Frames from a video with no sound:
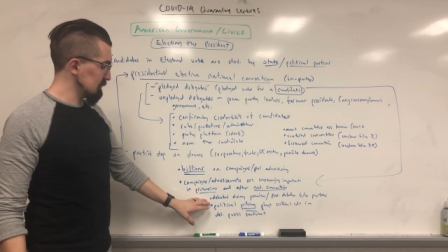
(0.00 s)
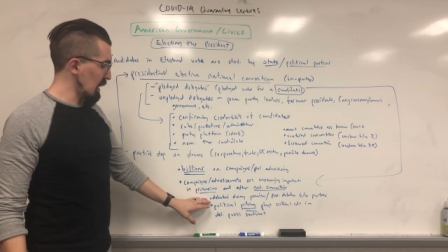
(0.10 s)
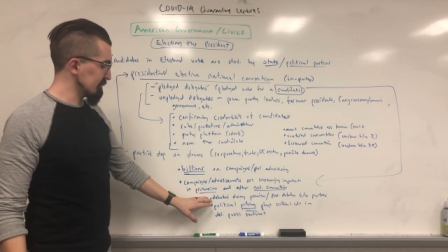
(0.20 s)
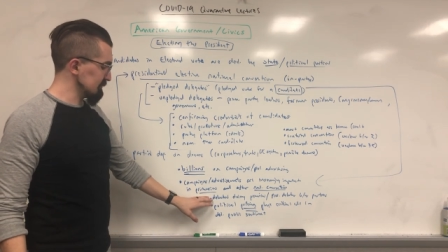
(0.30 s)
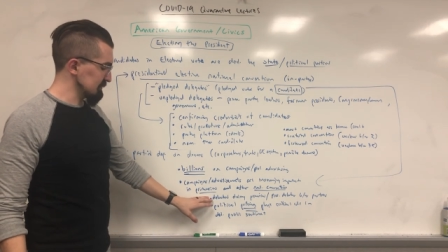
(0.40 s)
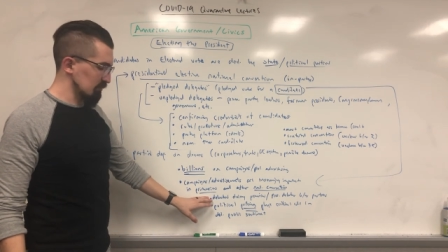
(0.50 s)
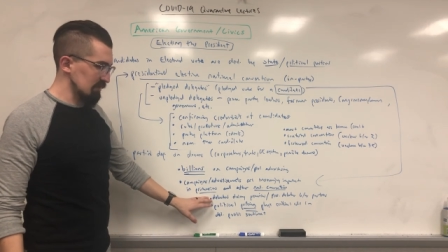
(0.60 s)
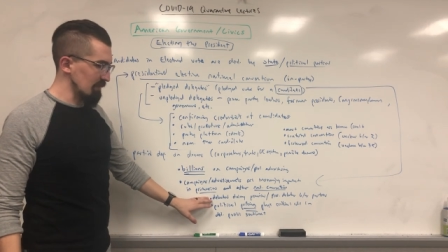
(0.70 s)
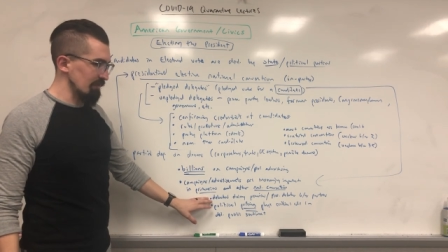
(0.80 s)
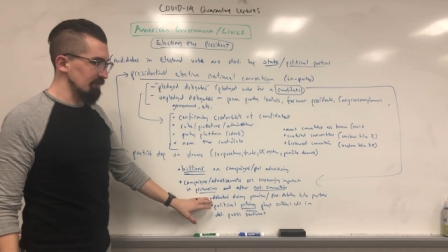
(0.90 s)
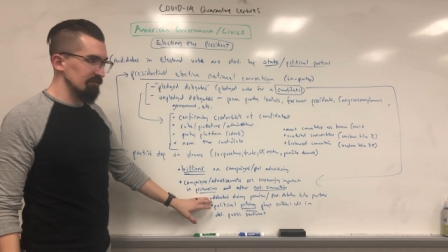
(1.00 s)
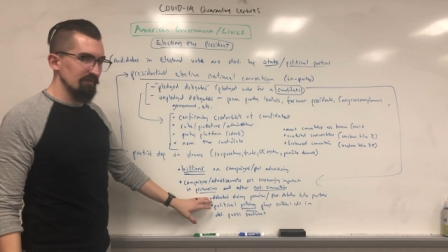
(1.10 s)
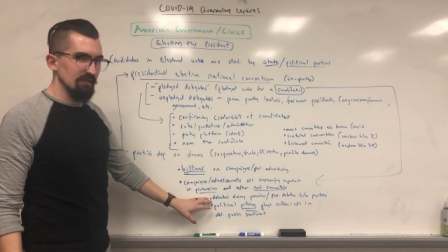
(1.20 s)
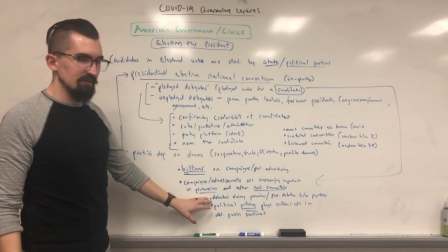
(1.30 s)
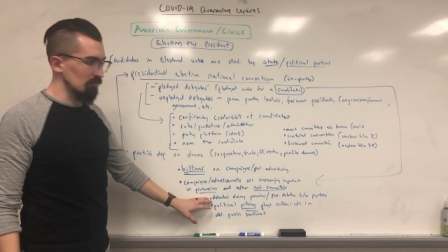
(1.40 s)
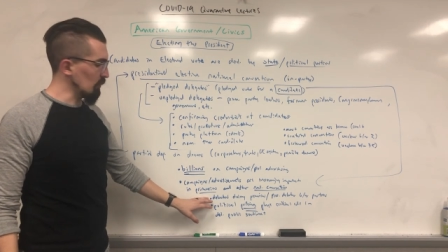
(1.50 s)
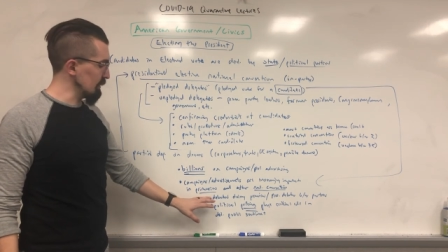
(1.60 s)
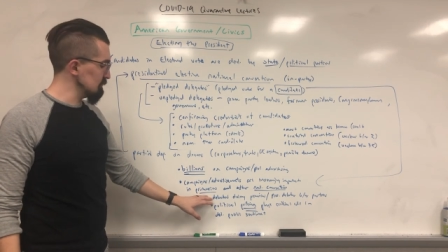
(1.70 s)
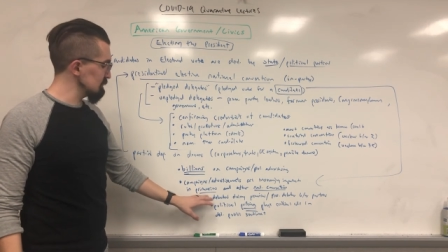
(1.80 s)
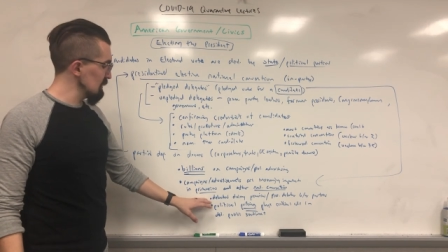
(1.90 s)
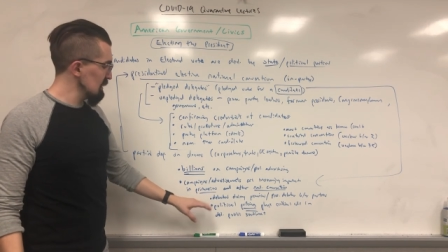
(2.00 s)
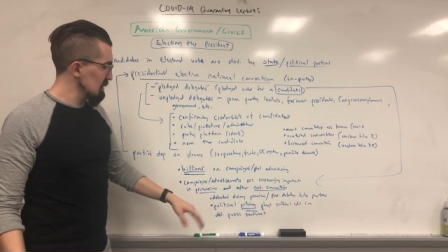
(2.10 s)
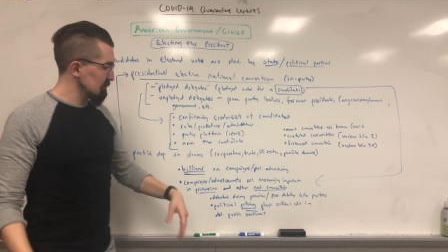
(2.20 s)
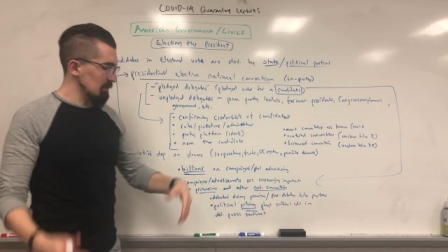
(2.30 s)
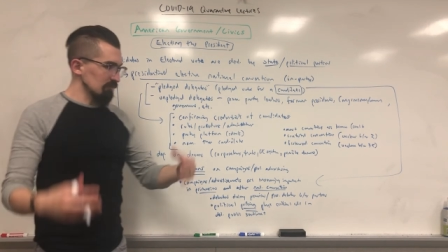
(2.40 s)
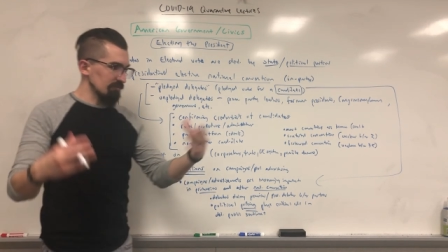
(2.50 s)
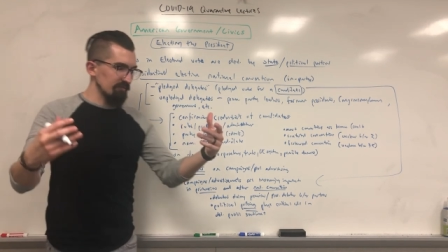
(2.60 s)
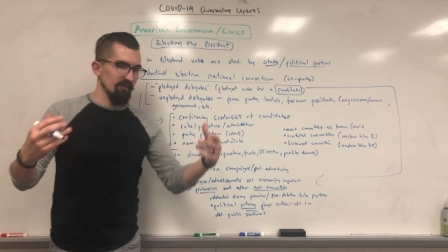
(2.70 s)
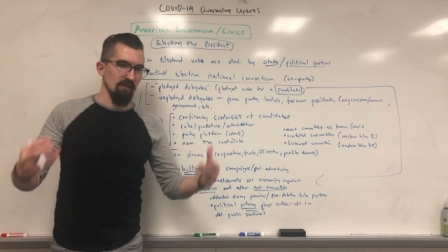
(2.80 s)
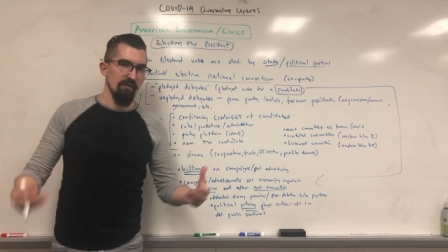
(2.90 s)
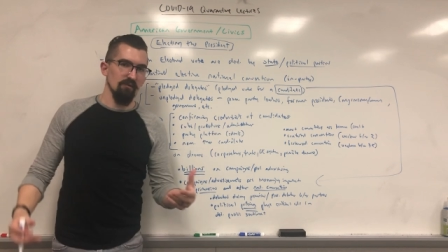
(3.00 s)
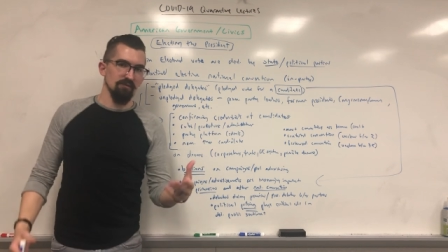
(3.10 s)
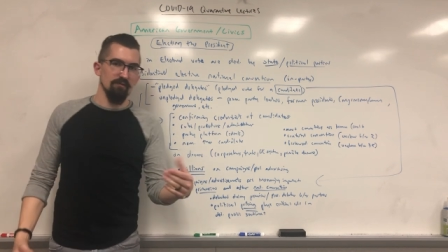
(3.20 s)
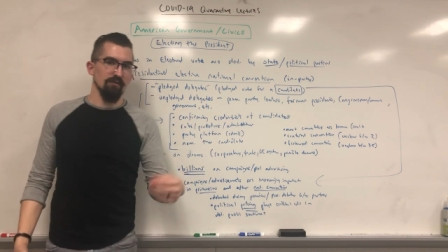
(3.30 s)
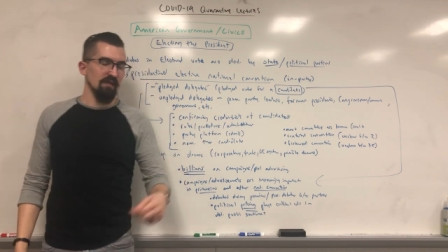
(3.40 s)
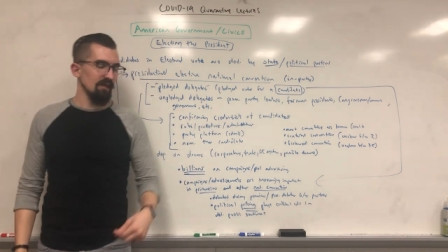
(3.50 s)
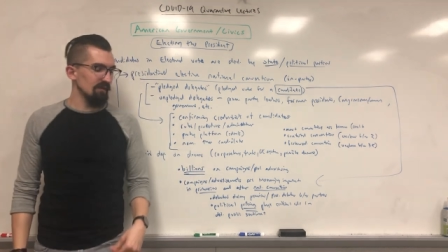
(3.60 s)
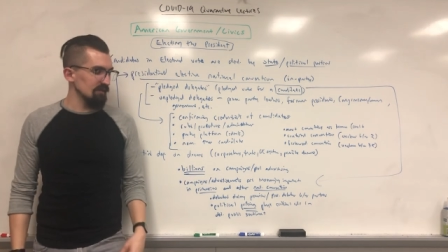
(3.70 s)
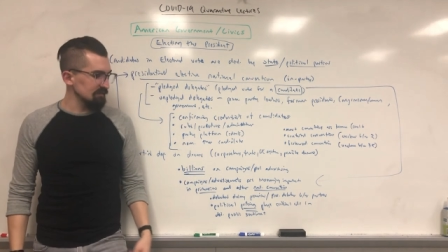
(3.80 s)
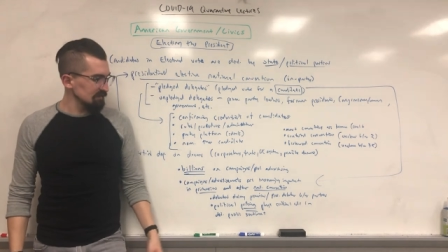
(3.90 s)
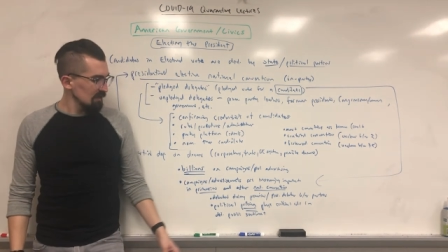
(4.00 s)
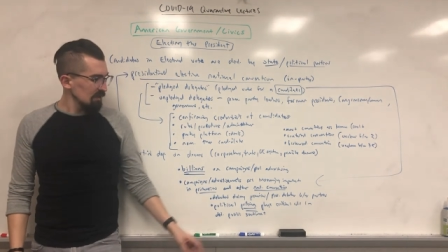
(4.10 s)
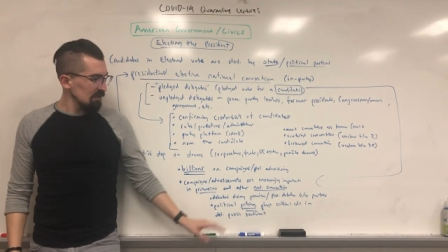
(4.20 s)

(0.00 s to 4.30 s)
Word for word: after some primary defeats or wins, people are feeling about certain candidates.